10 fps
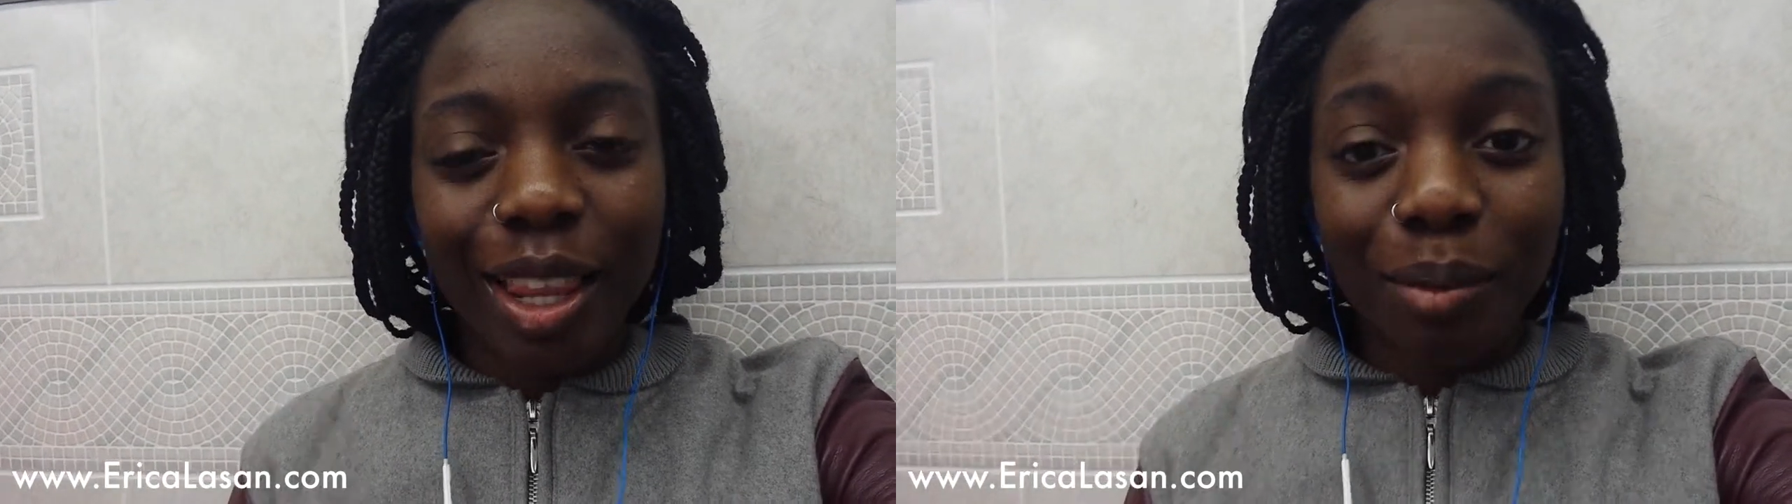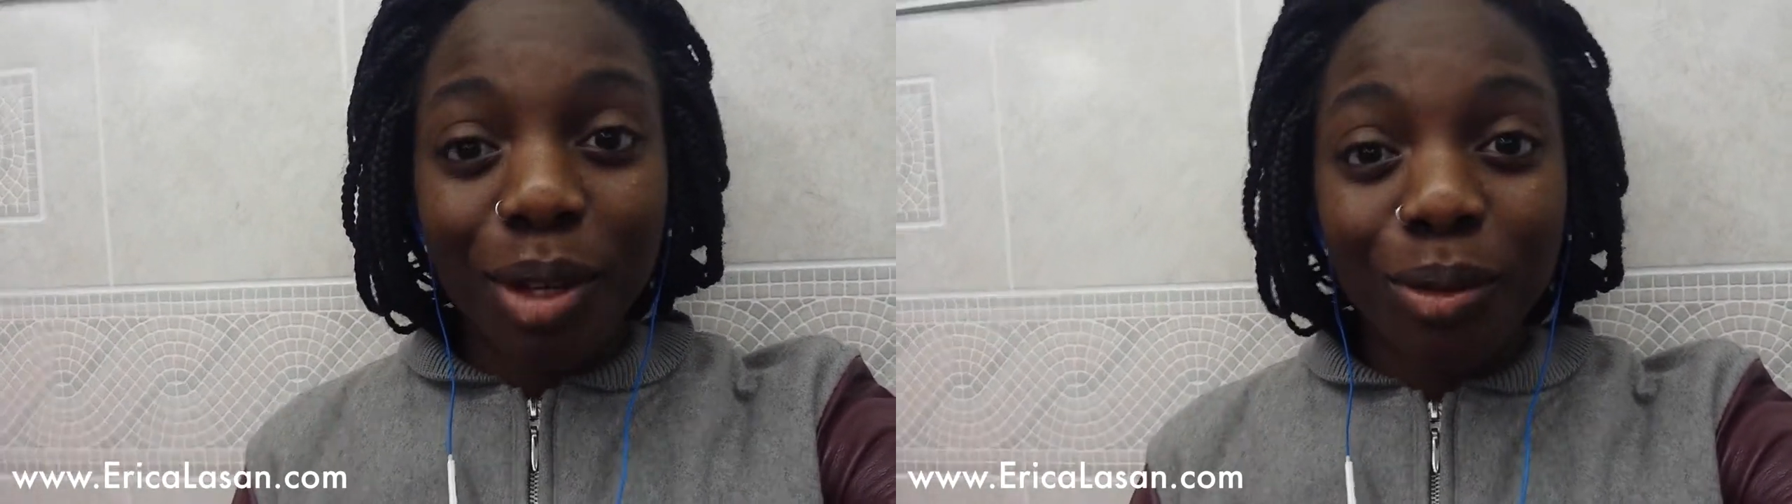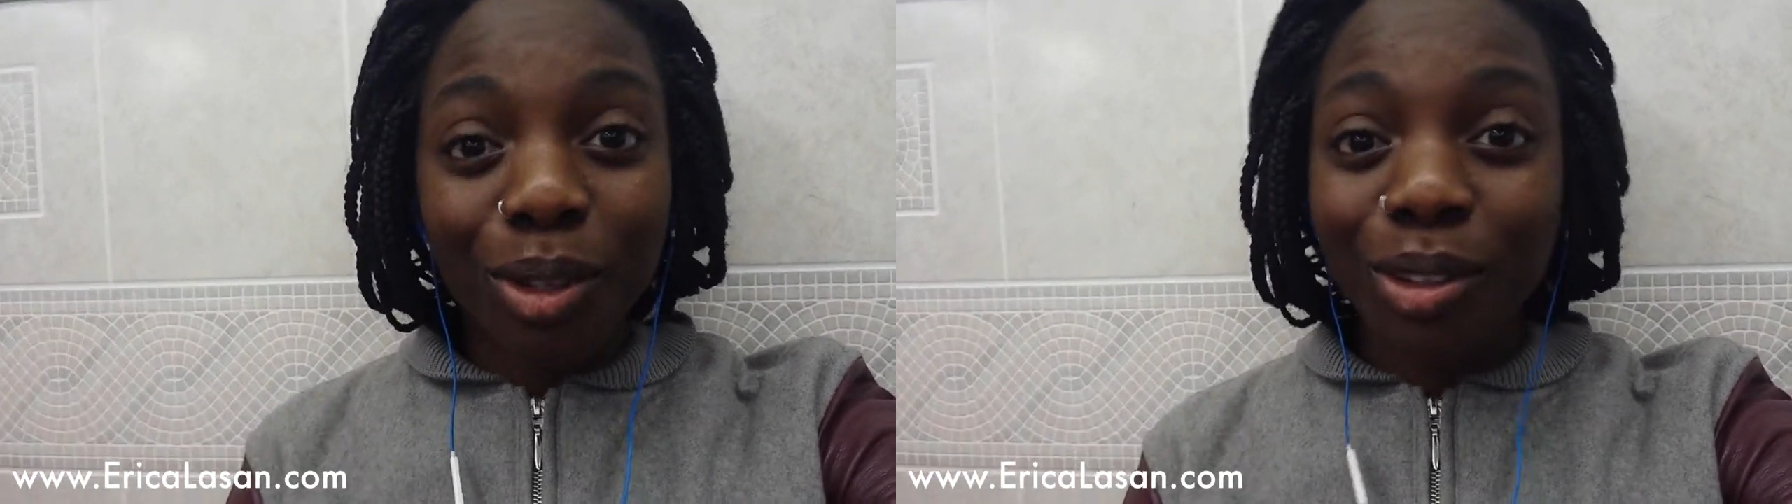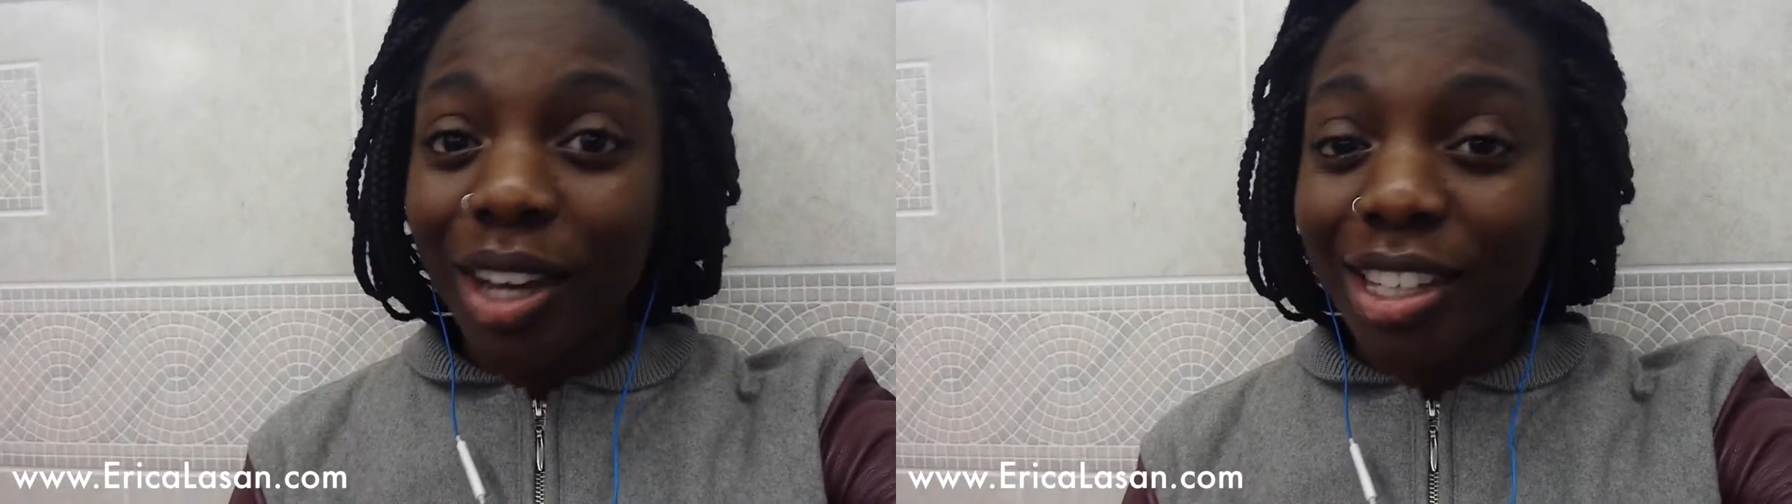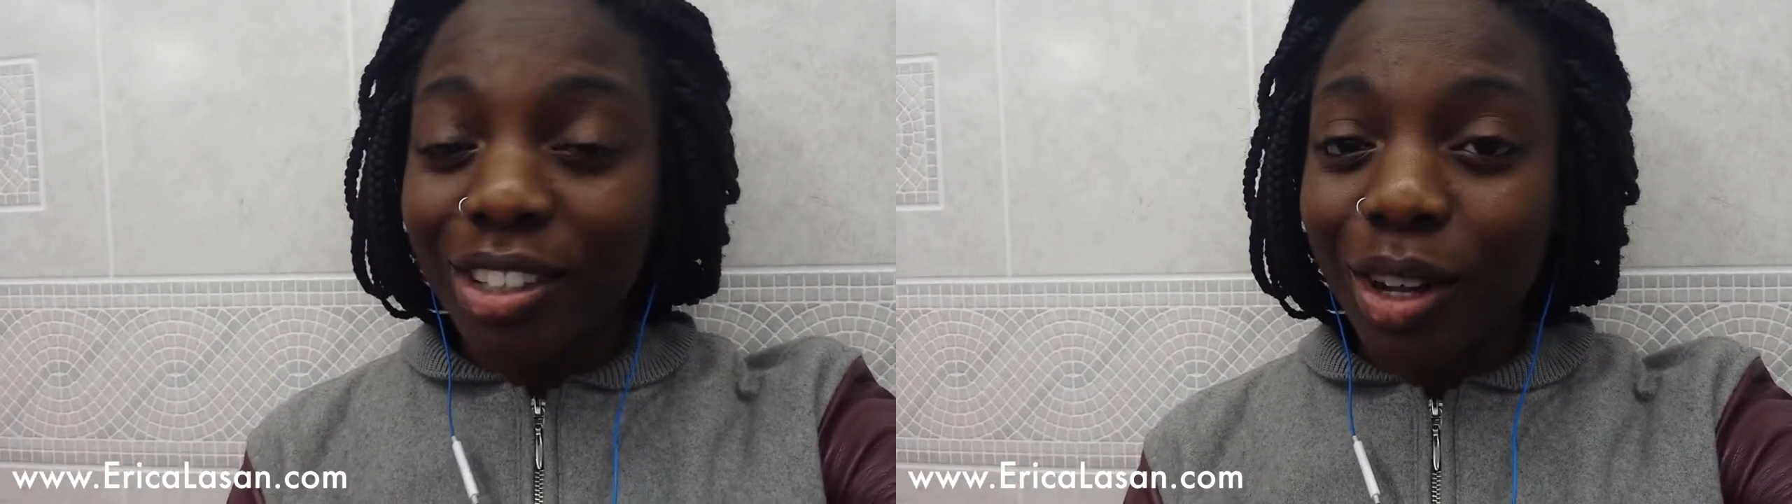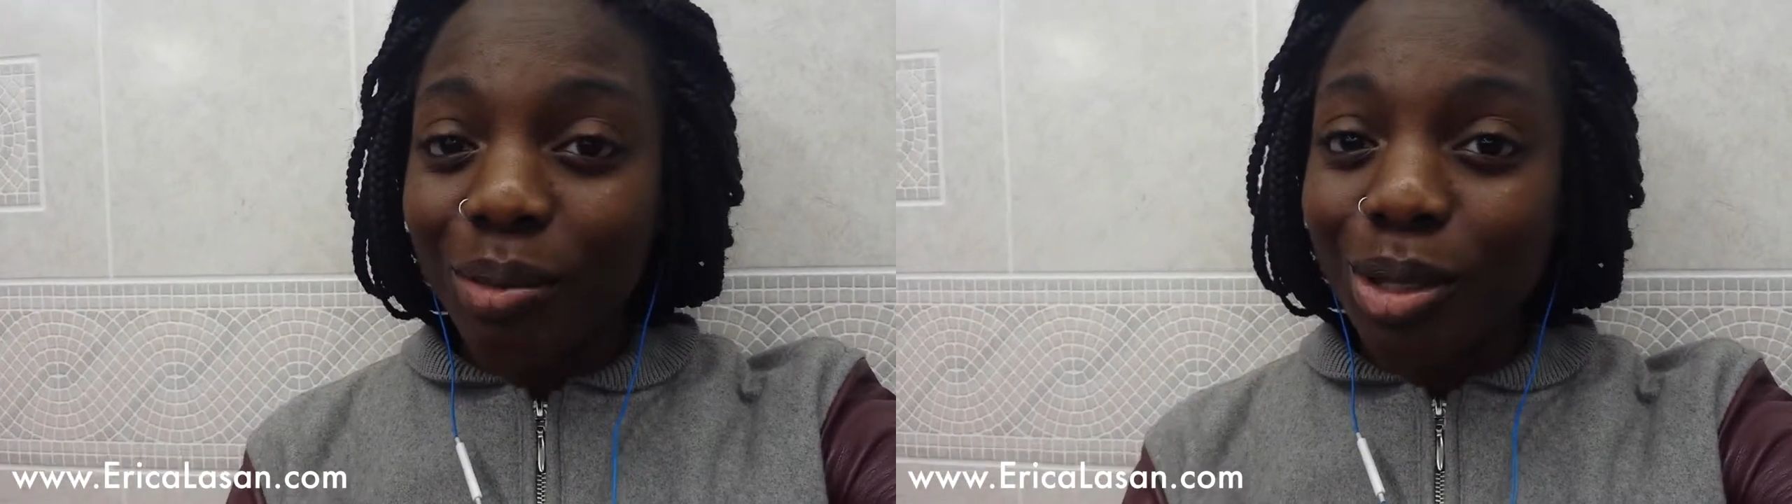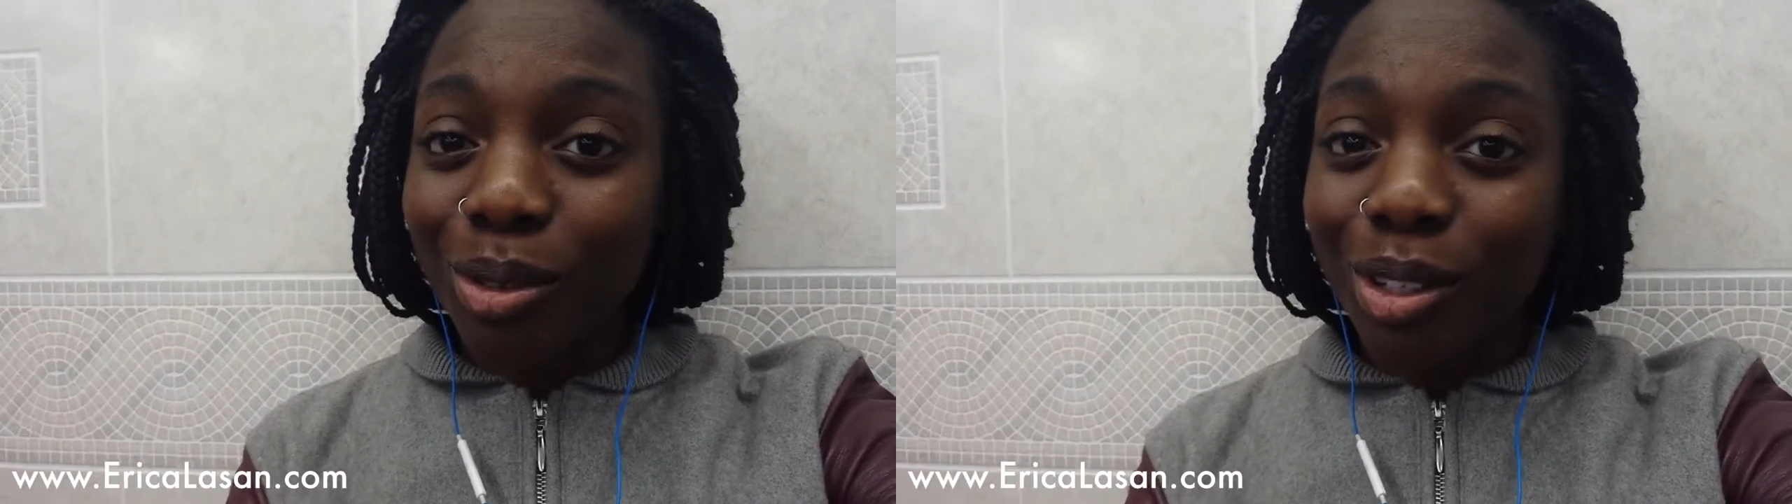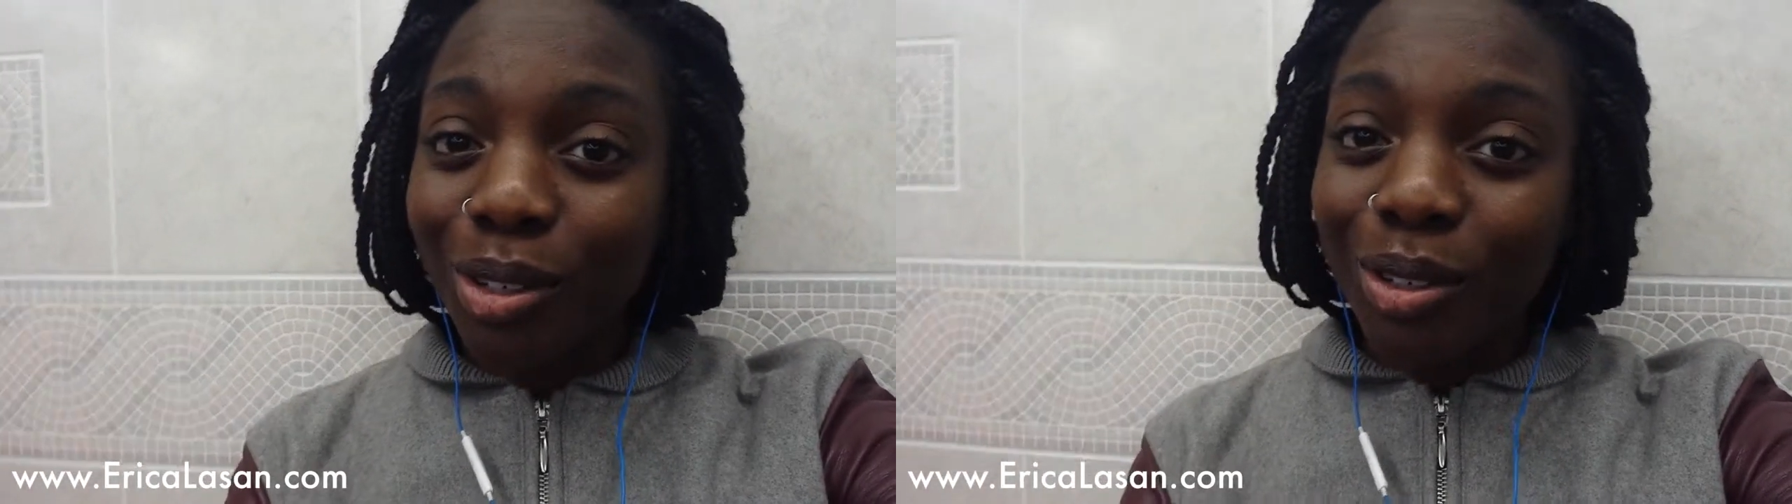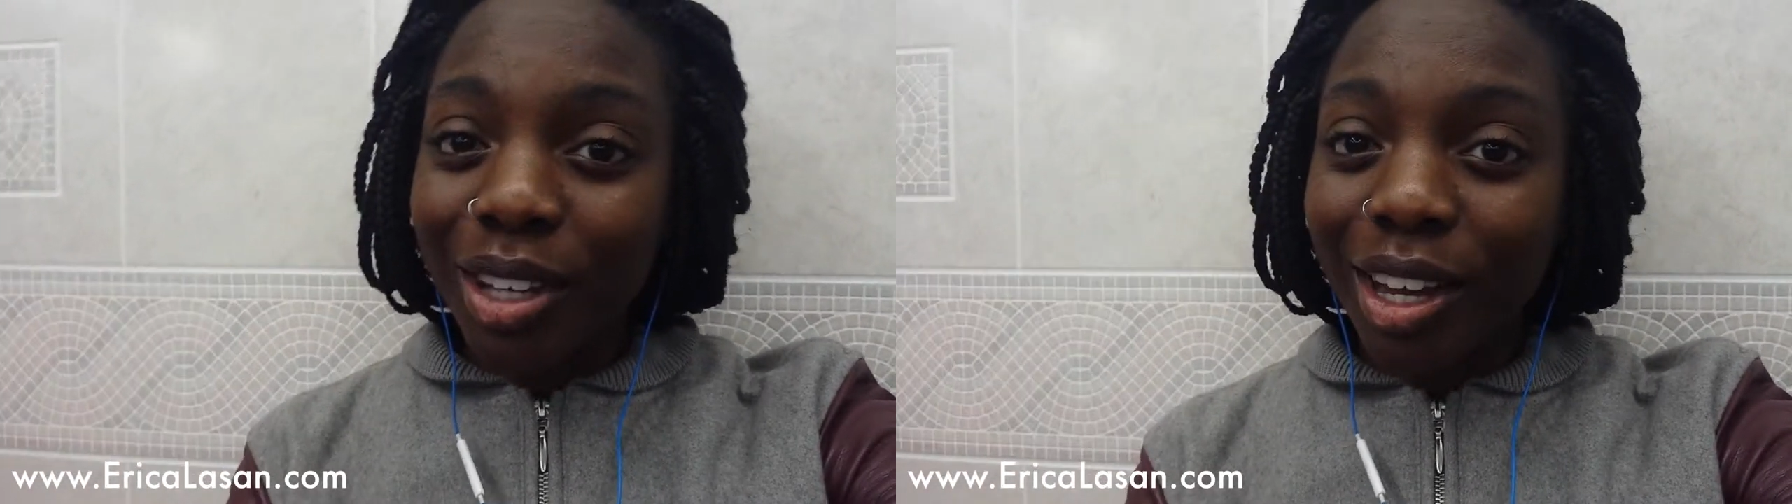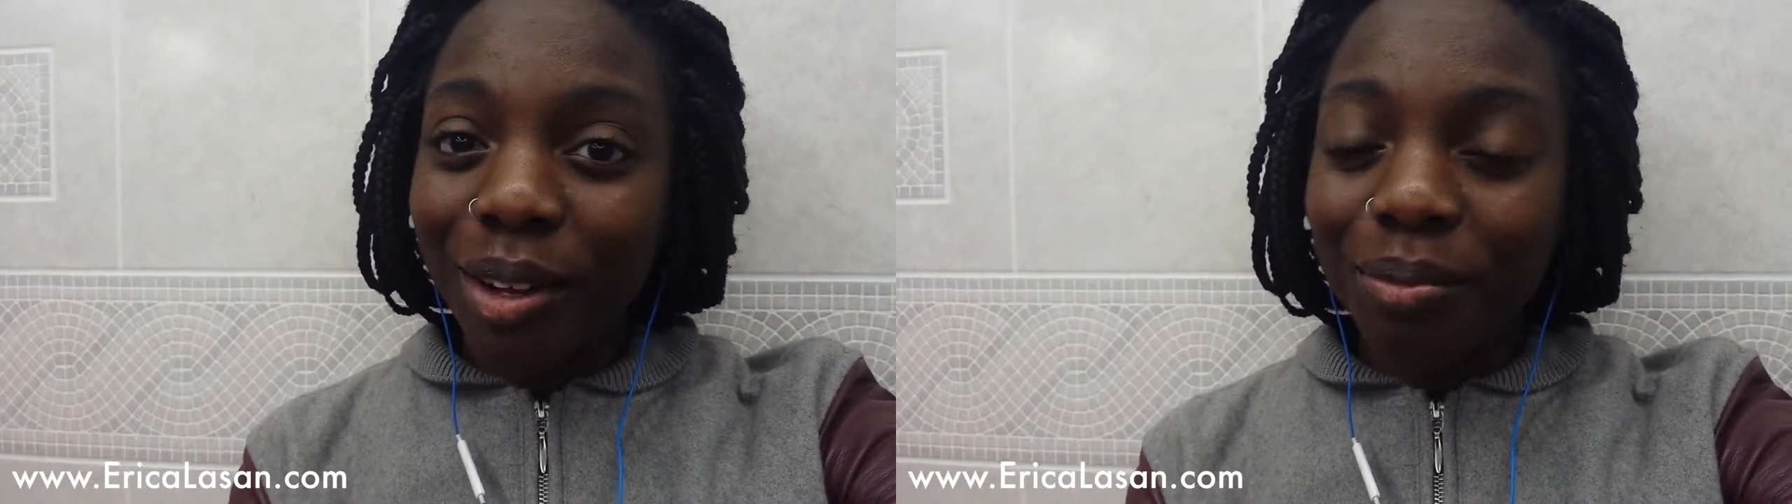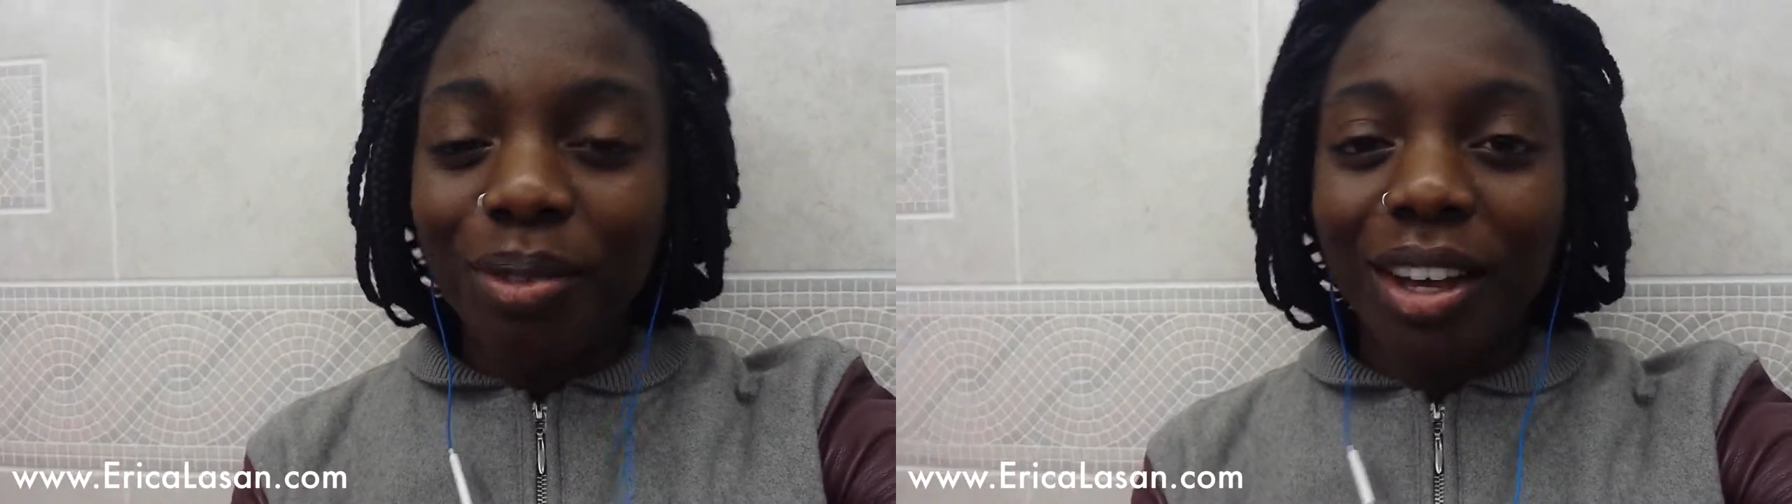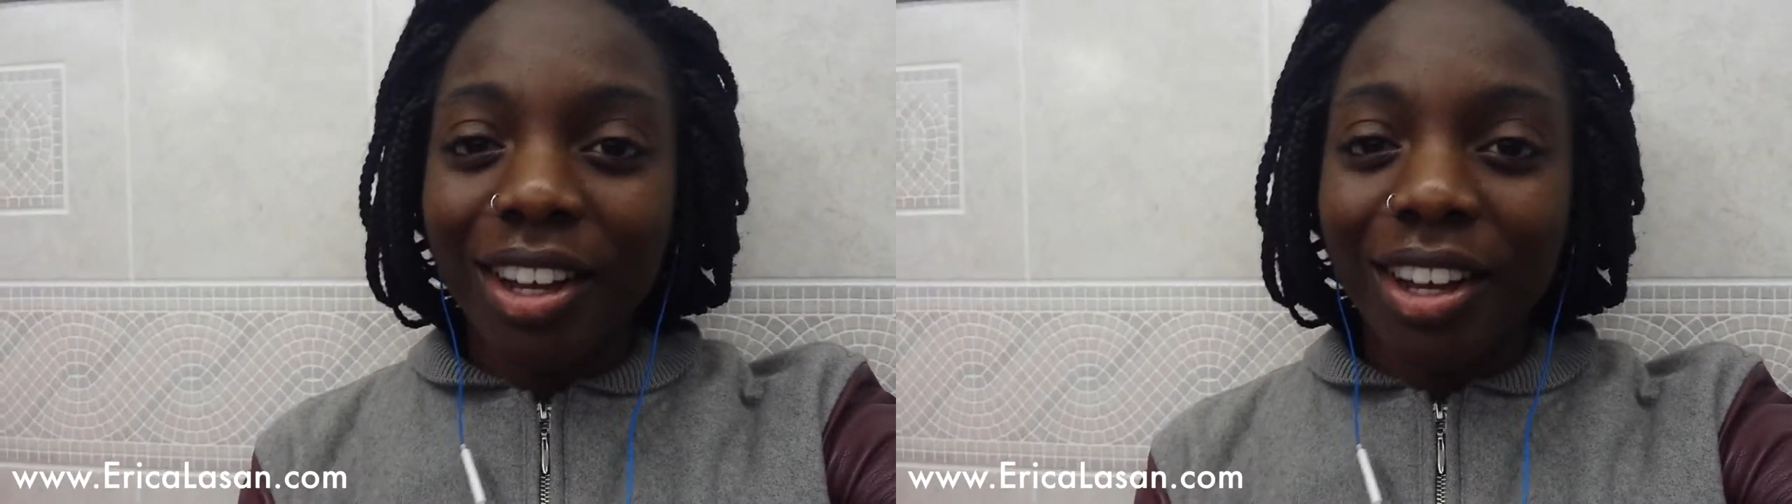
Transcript: Let me know what you guys are up to in the new year.